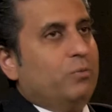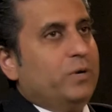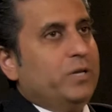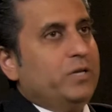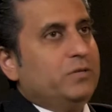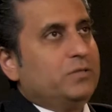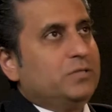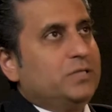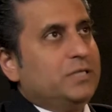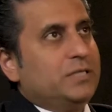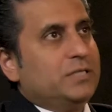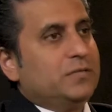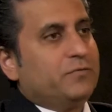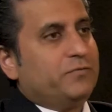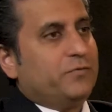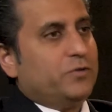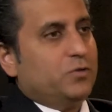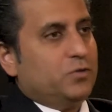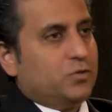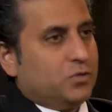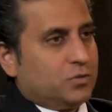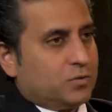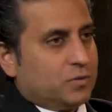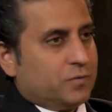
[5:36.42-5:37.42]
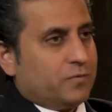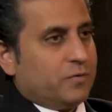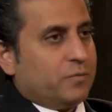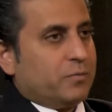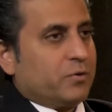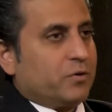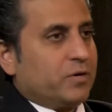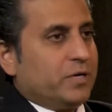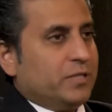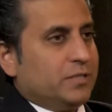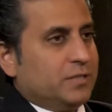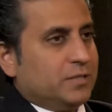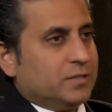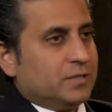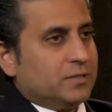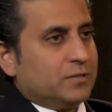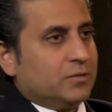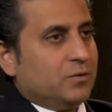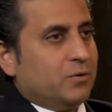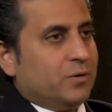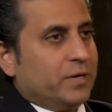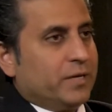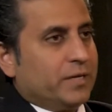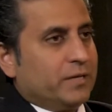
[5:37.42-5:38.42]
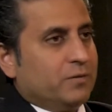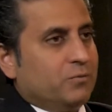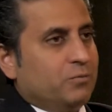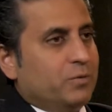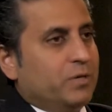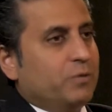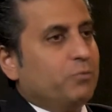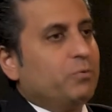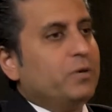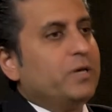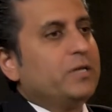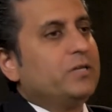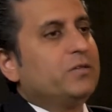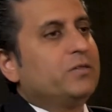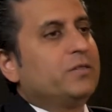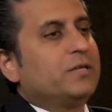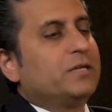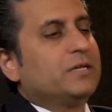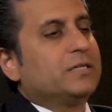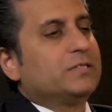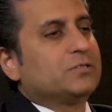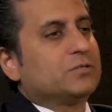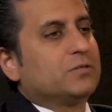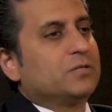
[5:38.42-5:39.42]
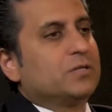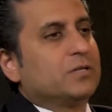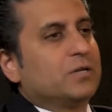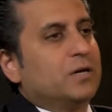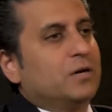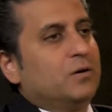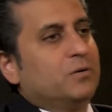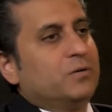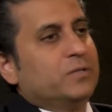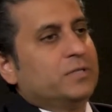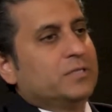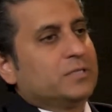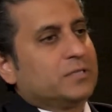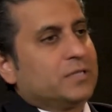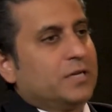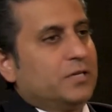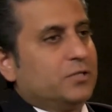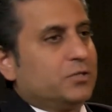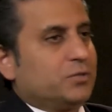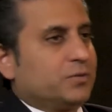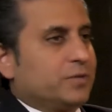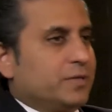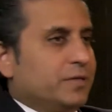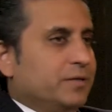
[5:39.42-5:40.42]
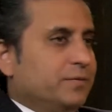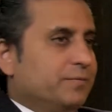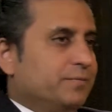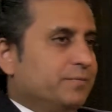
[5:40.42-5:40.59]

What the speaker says: do you see the future of immigration going? Where do you think it's going to go in this country?